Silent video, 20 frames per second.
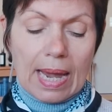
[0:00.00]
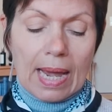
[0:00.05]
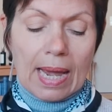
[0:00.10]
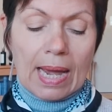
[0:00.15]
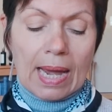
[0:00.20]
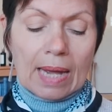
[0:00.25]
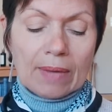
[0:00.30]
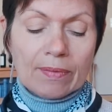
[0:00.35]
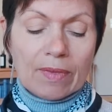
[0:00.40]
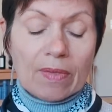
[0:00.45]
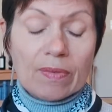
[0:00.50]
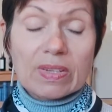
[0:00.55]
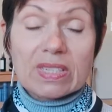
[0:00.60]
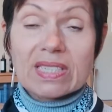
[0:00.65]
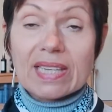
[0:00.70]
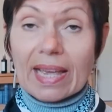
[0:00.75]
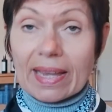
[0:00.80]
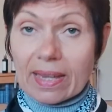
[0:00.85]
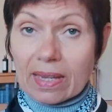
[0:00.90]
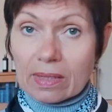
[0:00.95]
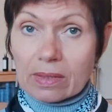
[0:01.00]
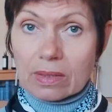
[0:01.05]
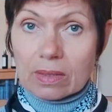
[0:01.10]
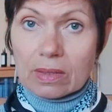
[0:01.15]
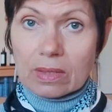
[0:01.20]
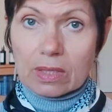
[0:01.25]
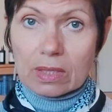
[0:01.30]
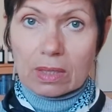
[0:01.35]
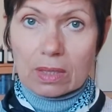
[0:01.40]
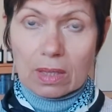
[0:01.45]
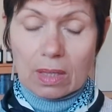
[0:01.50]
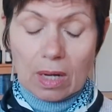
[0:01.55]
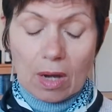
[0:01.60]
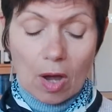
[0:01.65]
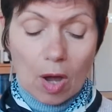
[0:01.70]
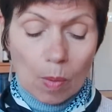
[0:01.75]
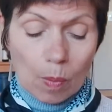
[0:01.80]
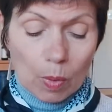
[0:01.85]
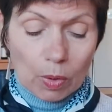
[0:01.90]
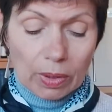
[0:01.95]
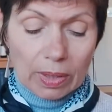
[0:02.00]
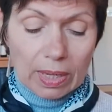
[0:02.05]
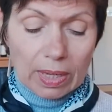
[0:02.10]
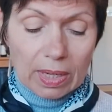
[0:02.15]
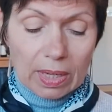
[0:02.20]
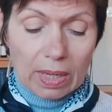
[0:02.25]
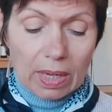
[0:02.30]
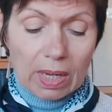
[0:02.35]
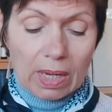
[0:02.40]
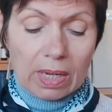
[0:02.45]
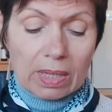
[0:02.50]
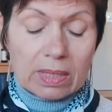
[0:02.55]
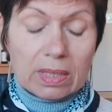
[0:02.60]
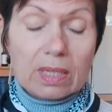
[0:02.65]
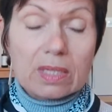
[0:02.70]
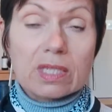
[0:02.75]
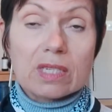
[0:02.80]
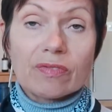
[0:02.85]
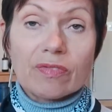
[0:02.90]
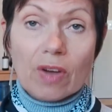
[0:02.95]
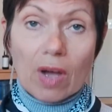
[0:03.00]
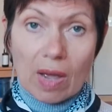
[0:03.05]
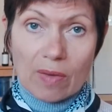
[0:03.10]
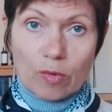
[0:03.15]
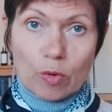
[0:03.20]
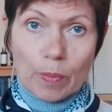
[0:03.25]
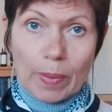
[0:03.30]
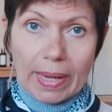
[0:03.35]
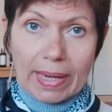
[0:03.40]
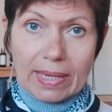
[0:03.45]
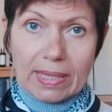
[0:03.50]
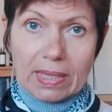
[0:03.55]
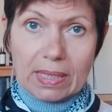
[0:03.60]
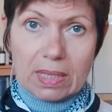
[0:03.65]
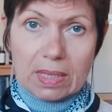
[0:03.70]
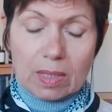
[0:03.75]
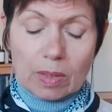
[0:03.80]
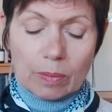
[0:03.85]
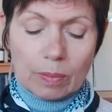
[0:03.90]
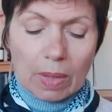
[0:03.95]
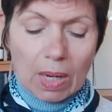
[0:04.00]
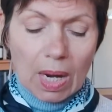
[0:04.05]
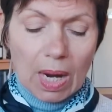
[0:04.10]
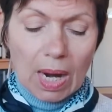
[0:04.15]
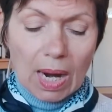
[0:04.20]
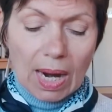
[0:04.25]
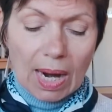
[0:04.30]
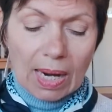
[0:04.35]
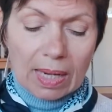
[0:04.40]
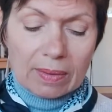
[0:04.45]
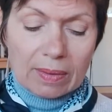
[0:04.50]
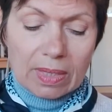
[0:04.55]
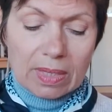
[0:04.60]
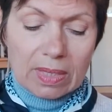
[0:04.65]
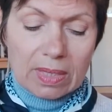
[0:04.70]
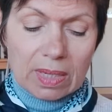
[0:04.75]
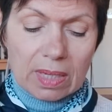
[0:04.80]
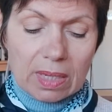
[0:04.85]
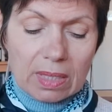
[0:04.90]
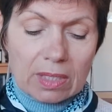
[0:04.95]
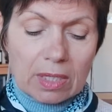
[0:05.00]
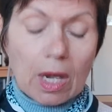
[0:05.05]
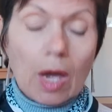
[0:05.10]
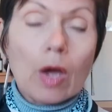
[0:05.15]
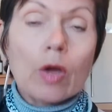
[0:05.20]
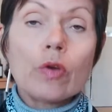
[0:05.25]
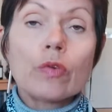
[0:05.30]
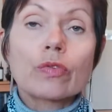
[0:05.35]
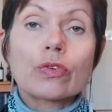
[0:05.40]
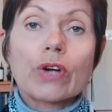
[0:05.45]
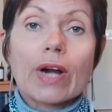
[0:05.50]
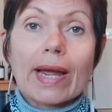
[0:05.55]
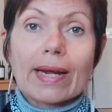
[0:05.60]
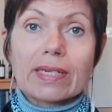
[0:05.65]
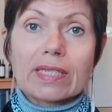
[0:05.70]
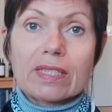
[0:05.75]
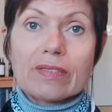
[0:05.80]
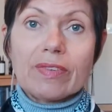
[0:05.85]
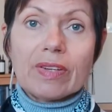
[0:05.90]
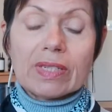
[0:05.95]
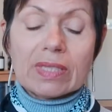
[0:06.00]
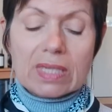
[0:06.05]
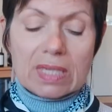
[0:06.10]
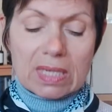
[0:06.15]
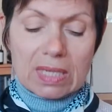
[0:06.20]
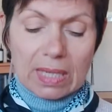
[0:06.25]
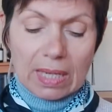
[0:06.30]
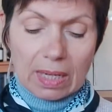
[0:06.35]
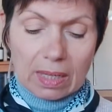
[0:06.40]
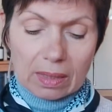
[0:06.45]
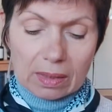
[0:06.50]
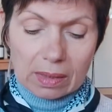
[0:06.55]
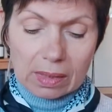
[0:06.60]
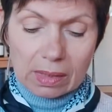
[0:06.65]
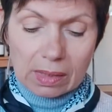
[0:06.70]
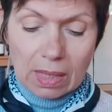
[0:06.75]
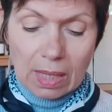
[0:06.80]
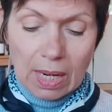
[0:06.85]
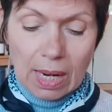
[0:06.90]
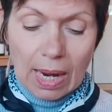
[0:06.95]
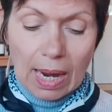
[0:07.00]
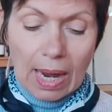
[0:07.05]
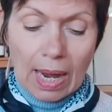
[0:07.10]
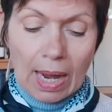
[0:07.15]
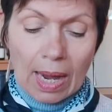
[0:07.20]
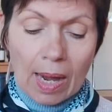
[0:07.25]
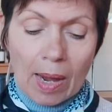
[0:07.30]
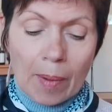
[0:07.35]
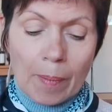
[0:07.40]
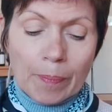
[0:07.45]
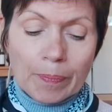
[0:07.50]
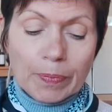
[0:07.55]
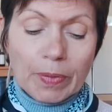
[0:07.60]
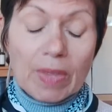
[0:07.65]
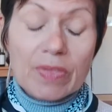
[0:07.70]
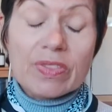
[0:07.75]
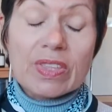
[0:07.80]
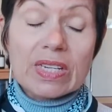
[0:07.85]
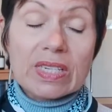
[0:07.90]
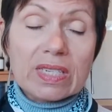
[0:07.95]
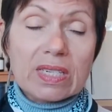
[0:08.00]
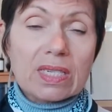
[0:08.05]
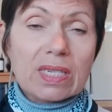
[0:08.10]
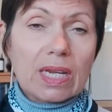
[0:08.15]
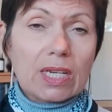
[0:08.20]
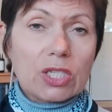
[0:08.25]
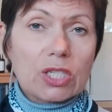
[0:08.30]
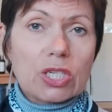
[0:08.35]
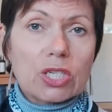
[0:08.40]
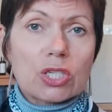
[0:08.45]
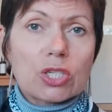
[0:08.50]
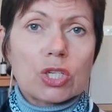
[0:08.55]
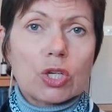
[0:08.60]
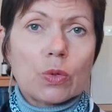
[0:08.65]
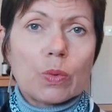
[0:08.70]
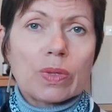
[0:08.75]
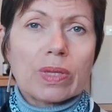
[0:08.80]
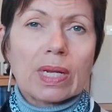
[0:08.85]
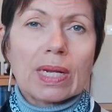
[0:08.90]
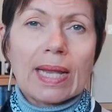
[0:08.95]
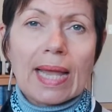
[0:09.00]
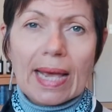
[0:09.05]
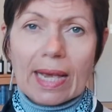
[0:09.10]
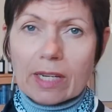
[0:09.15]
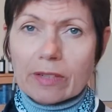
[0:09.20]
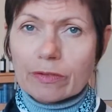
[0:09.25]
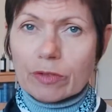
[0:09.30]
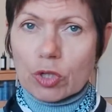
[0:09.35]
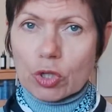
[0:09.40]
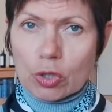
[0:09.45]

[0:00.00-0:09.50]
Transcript: And then the second harmonic is a survival mechanism, and this is overactive instincts. This is actually to do with a lack of